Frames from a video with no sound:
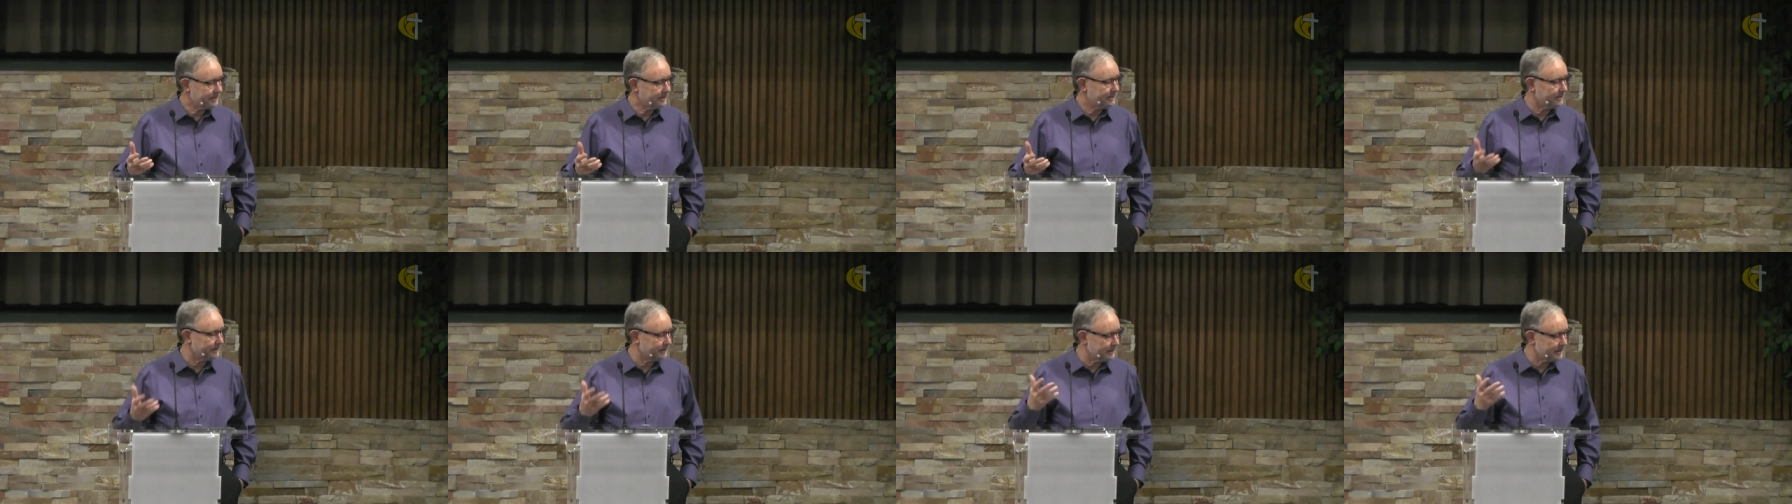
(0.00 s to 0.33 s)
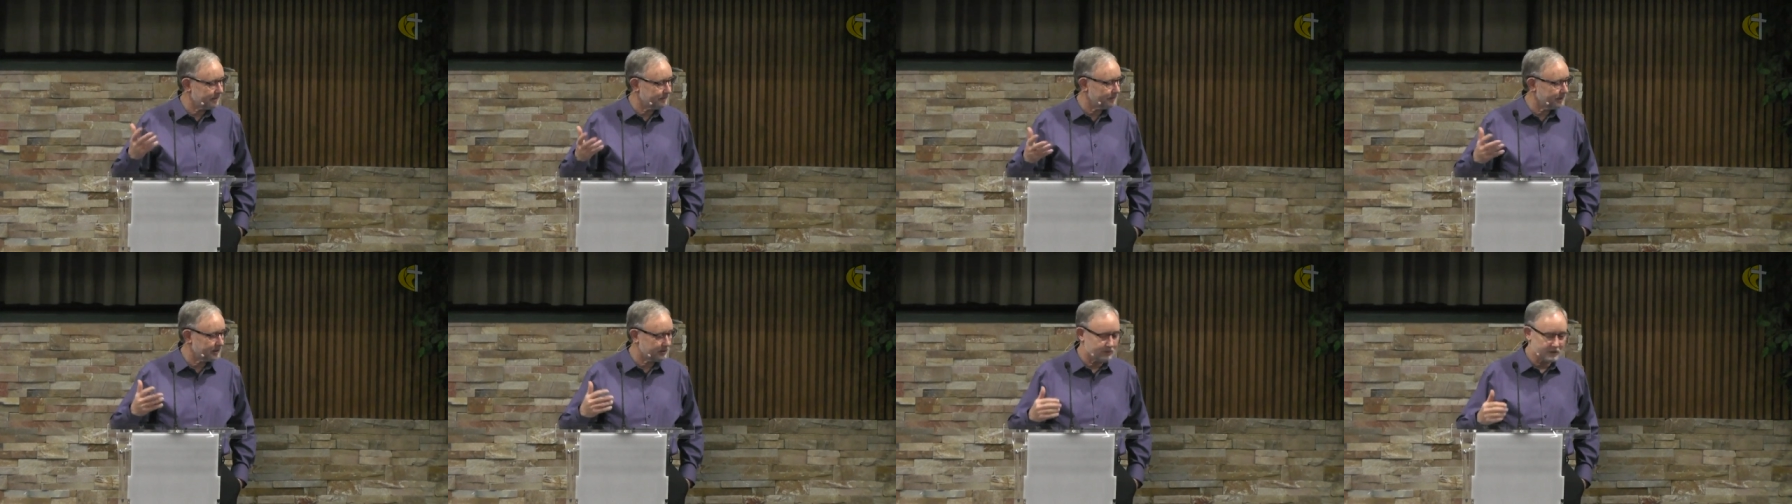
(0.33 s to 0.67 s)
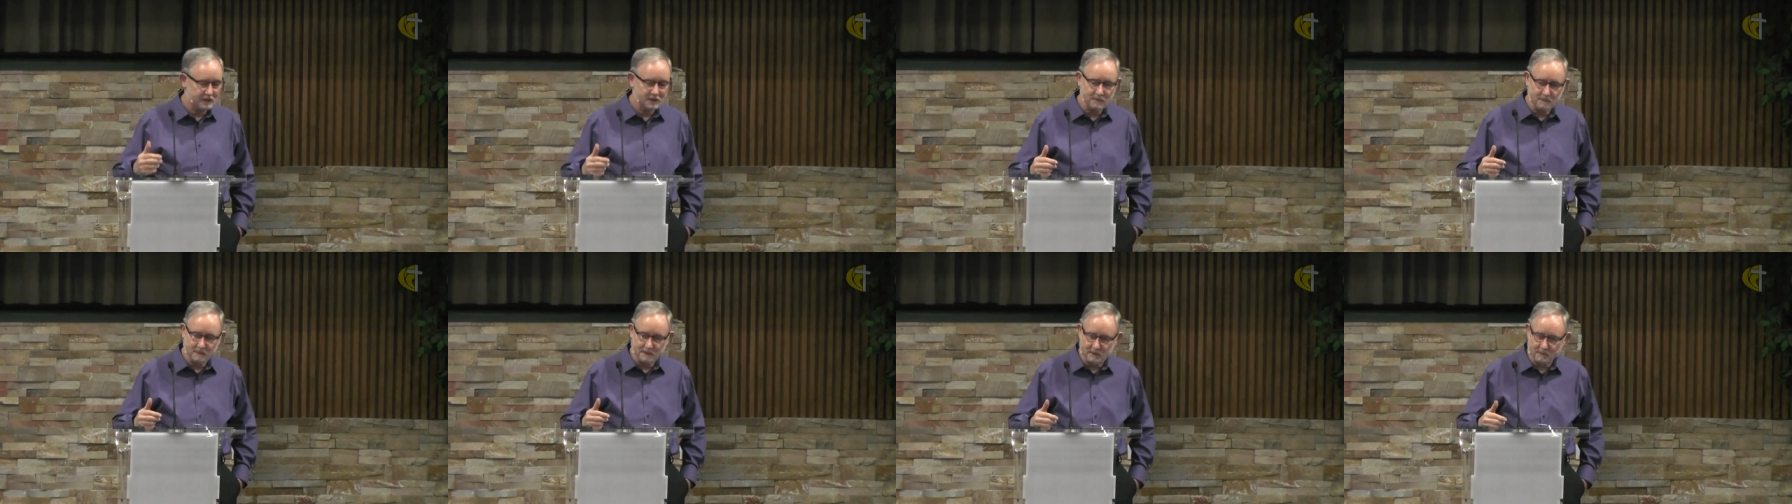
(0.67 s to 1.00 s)
going to get me
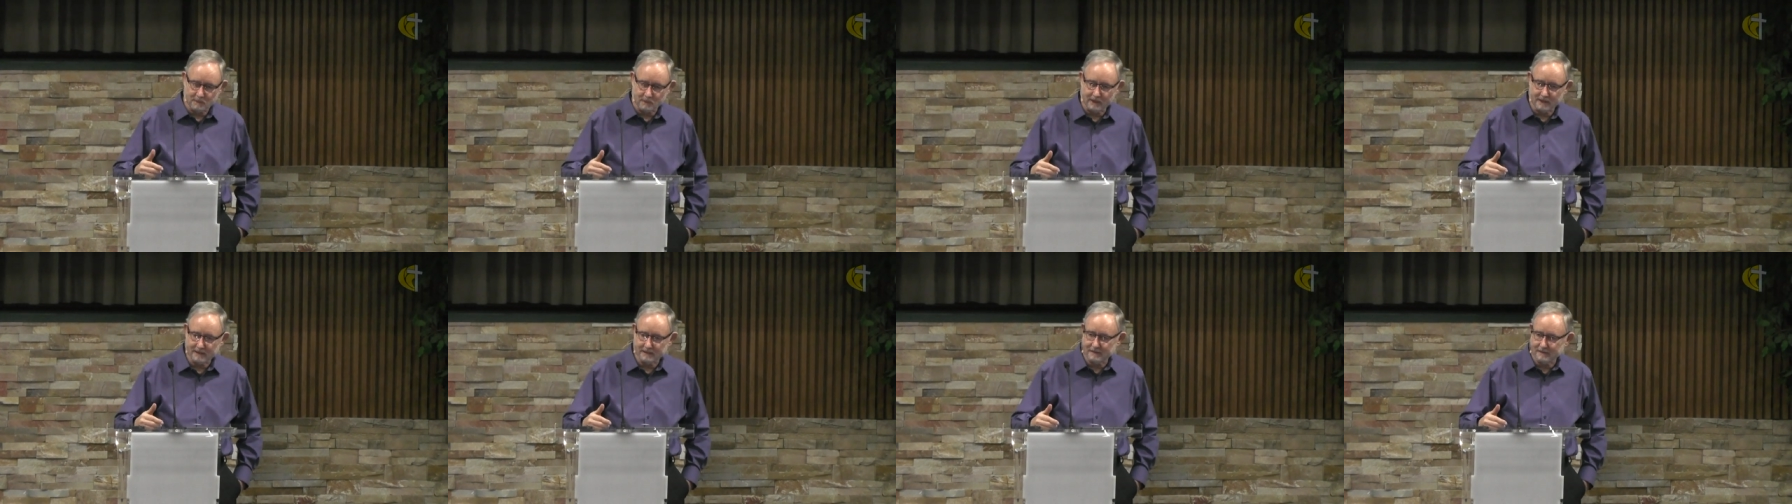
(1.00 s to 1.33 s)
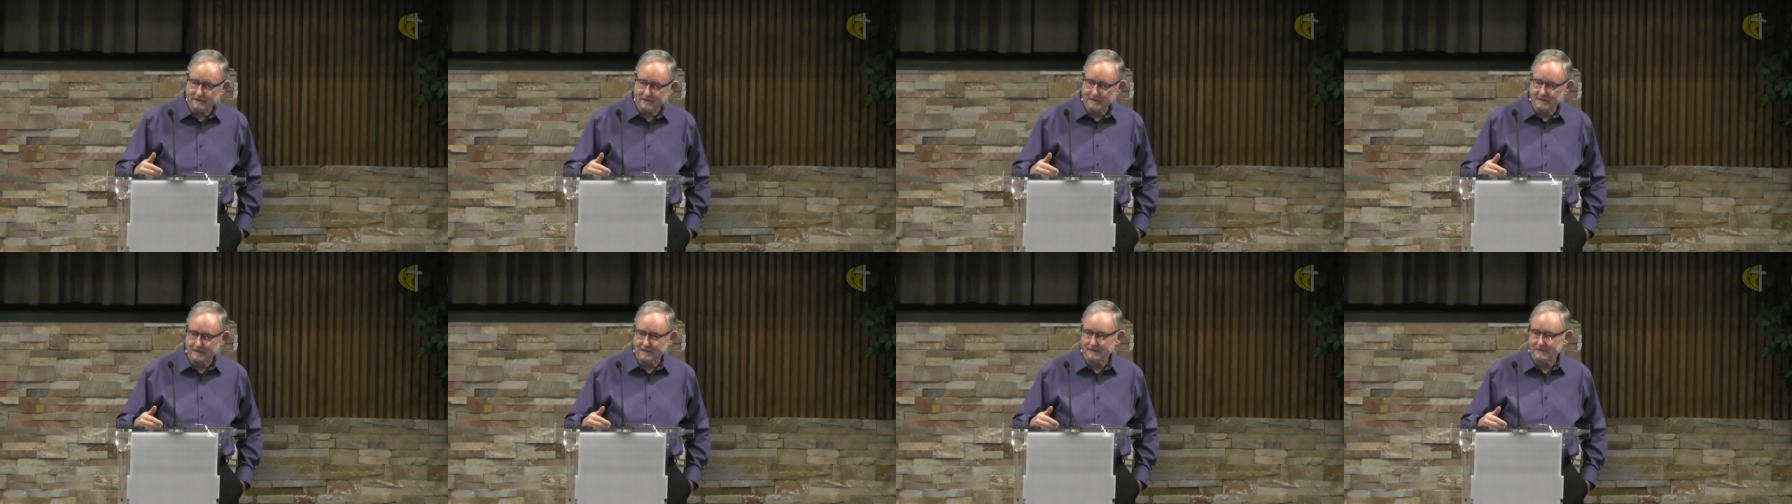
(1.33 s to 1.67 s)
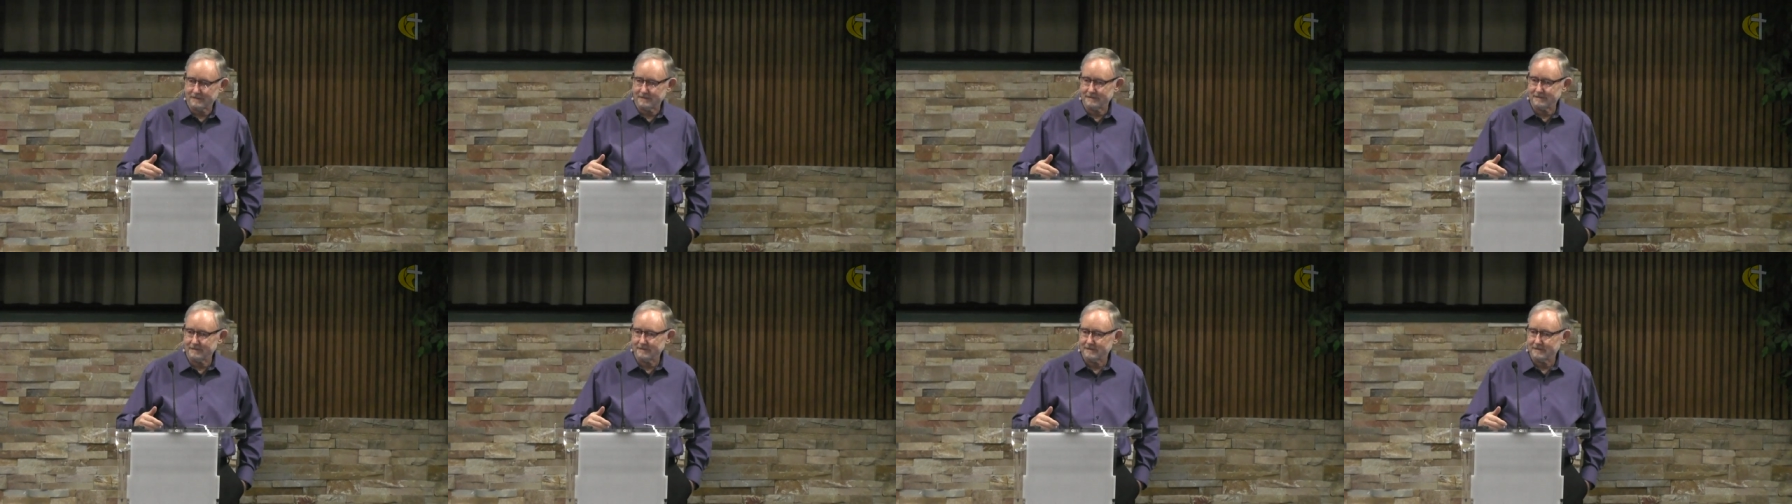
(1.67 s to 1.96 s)
Christmas presents?